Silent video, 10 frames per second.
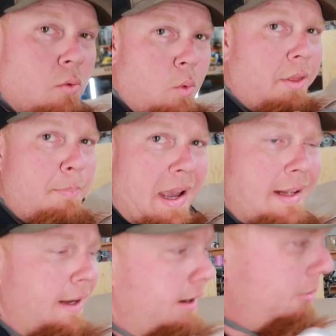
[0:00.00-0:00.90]
With
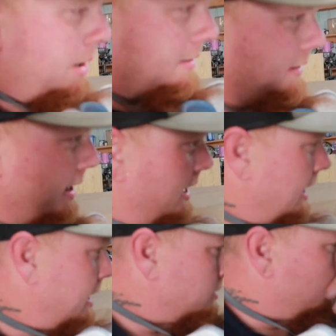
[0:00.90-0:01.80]
painting it anyways, I gotta
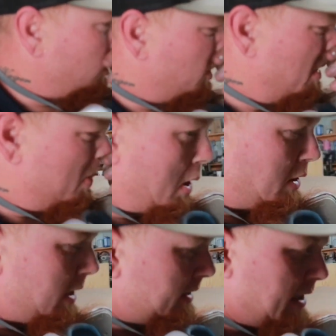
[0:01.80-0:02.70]
add some more trim
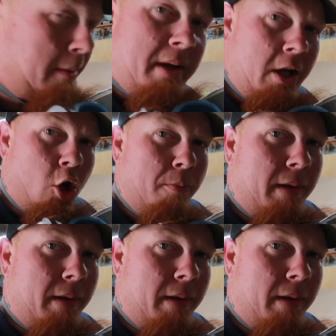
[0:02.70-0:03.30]
parts. Like I said, I've been gold